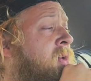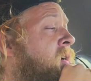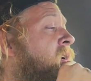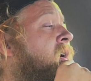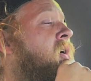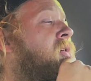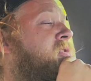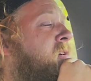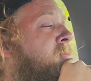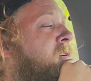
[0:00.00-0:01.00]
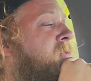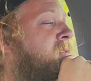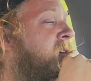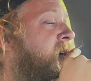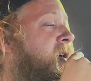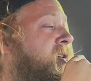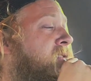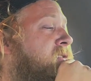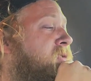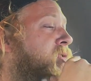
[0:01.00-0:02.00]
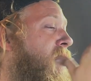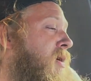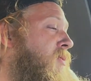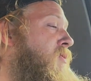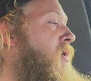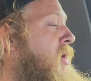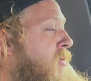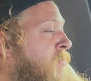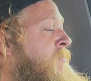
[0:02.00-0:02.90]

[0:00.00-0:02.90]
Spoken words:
hole somewhere in the tank and it was just filled up with water.